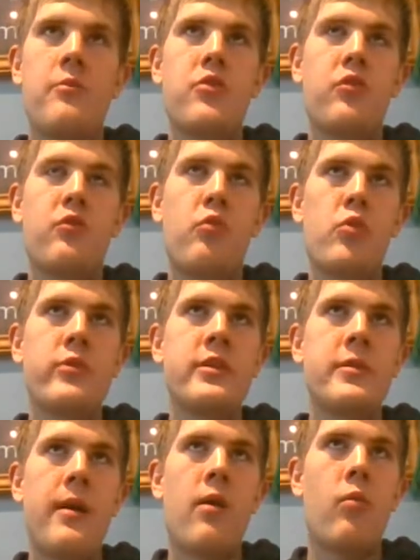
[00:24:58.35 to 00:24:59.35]
I'm just
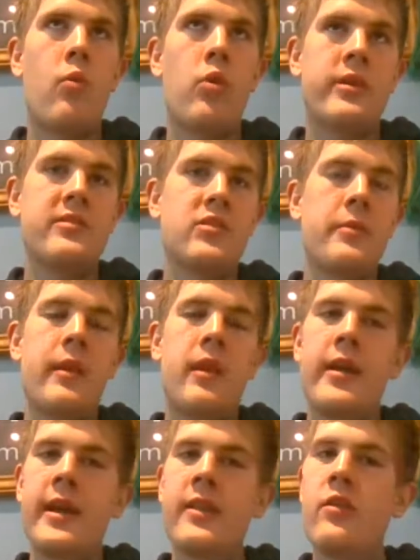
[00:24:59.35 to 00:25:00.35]
worried about what it's going to be
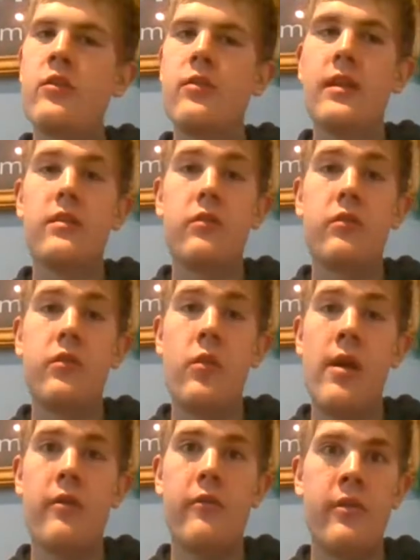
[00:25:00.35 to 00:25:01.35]
like in those last
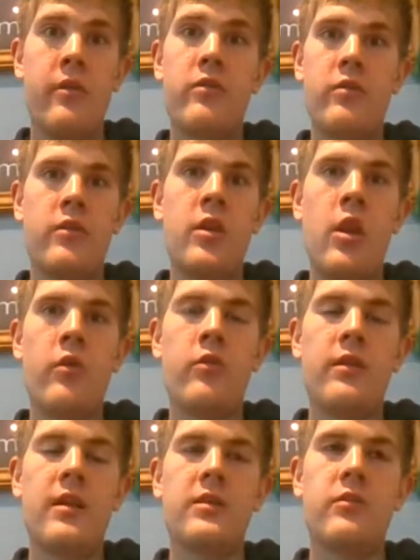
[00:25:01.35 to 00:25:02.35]
few
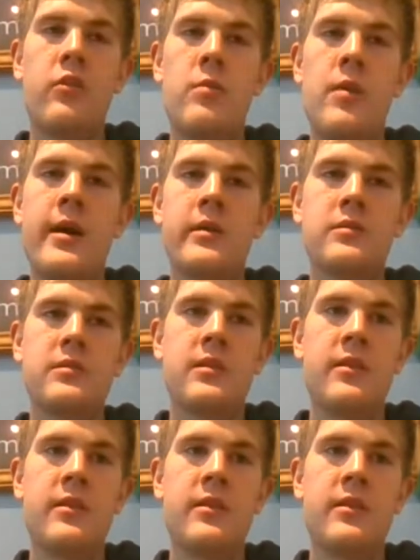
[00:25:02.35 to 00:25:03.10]
those last few miles,